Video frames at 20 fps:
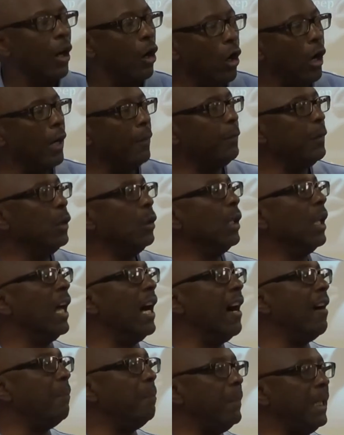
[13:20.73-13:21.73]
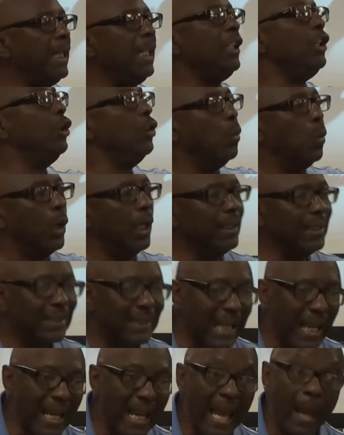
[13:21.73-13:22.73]
Or if you love me, you wouldn't
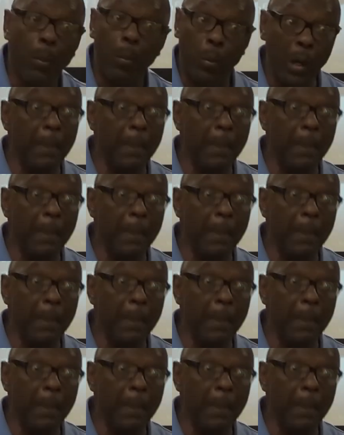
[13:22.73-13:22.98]
say that.